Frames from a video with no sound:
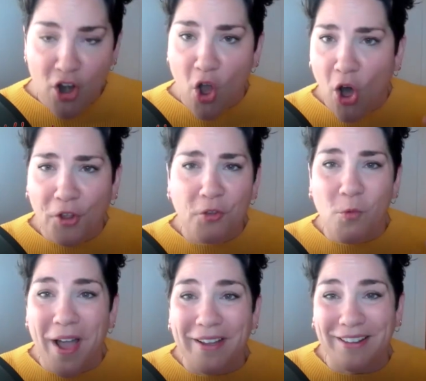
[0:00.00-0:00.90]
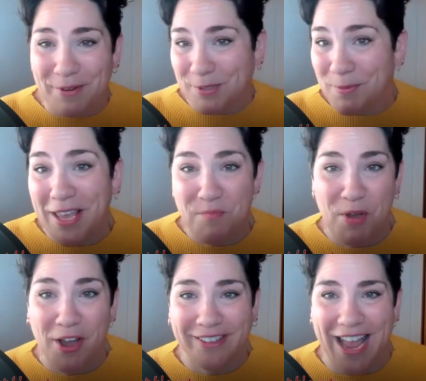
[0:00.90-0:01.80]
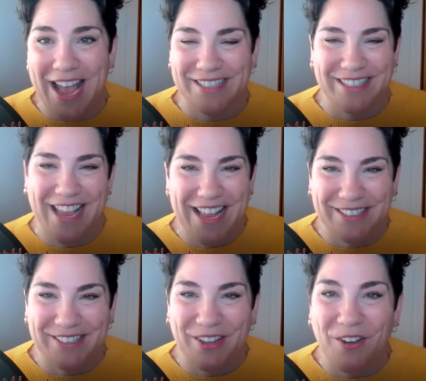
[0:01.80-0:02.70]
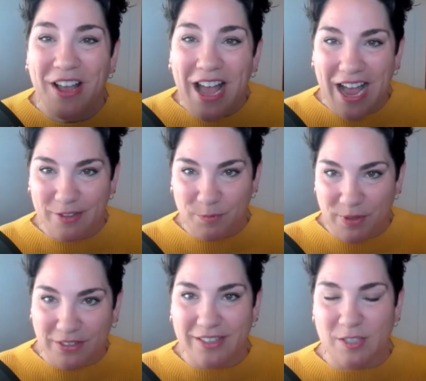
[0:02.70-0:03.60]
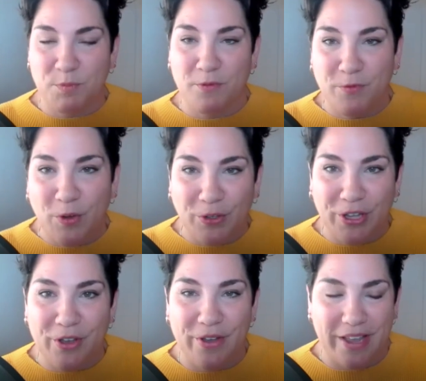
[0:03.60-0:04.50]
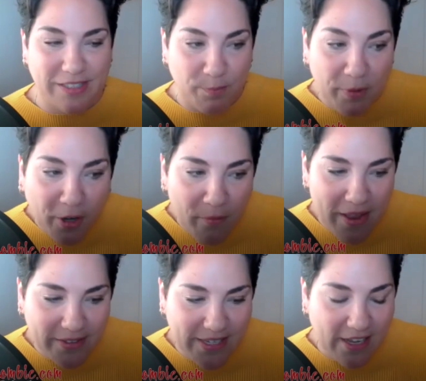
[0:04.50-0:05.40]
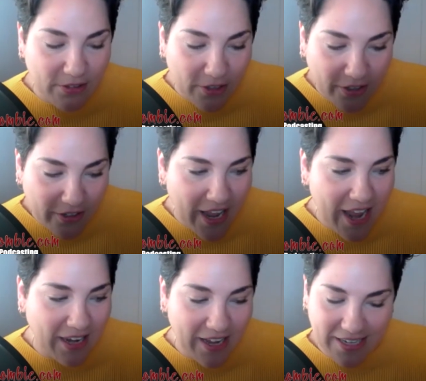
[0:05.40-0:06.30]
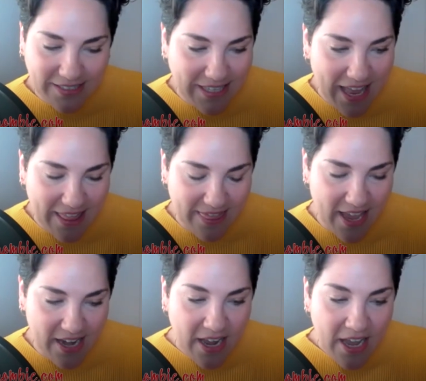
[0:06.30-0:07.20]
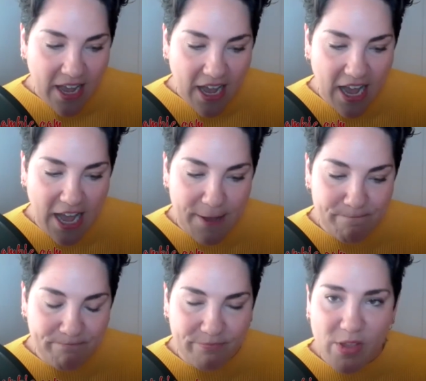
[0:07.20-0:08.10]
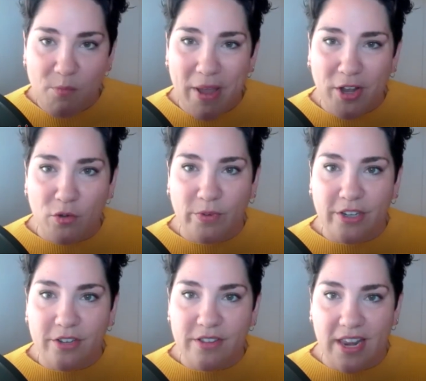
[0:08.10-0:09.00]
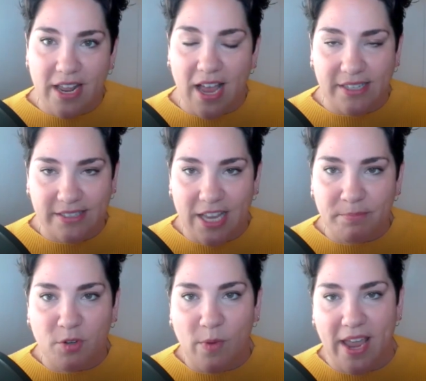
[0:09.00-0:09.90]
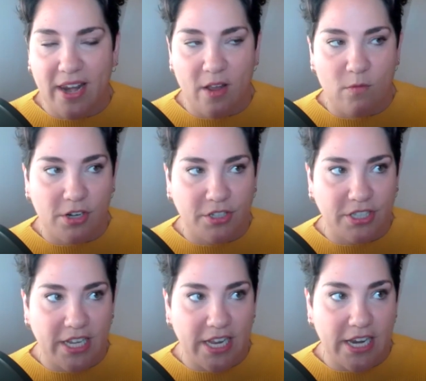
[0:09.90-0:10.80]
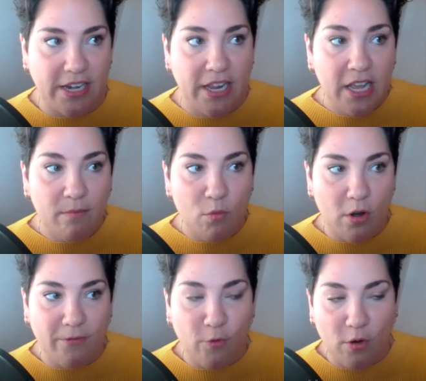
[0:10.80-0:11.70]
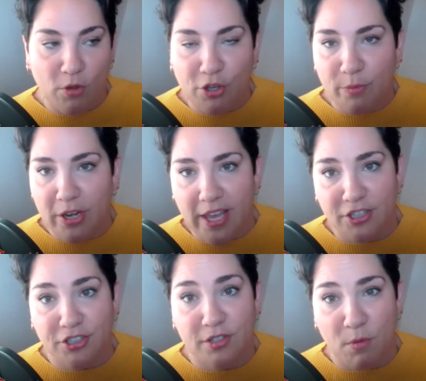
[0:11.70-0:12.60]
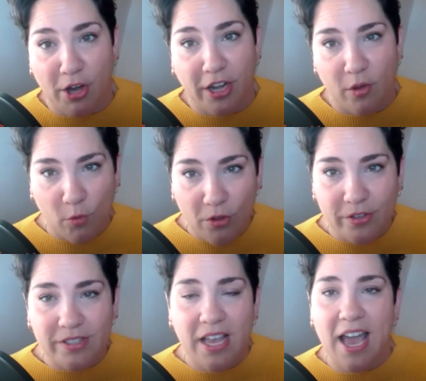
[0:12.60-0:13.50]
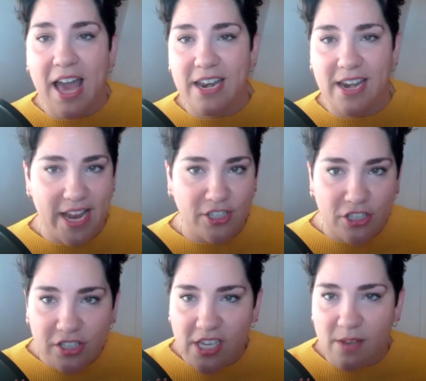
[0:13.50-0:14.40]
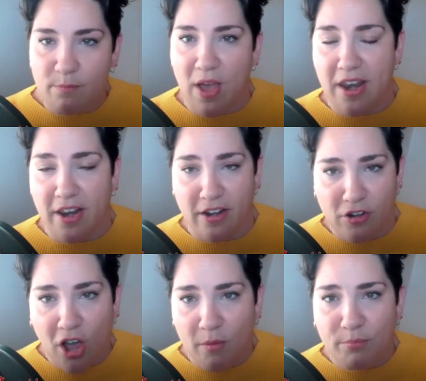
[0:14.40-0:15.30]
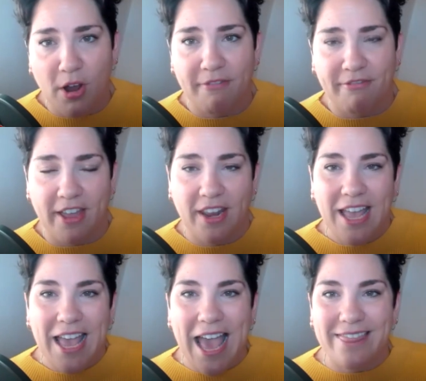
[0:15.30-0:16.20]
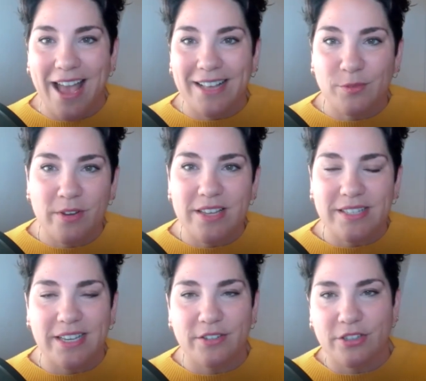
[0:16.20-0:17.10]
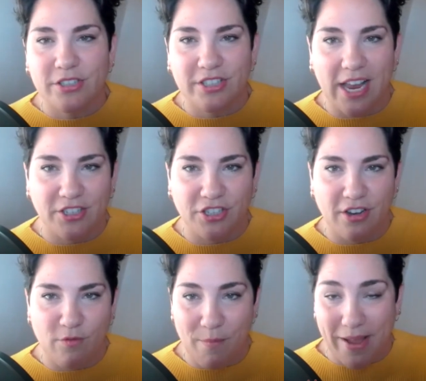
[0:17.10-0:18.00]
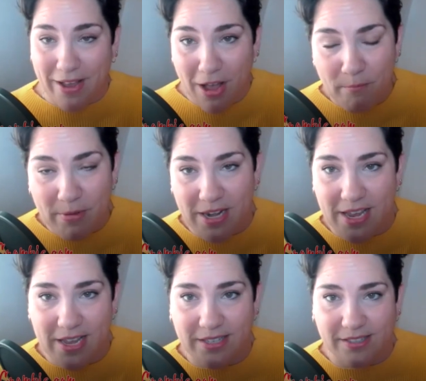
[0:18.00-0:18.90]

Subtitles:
all the while I was making podcasts. And so I was building this portfolio, experimenting, learning, like I said, and then, my career, then I stepped away and I worked in more formal communications marketing roles at an agency and at a nonprofit. And that's where this intersection of what my company is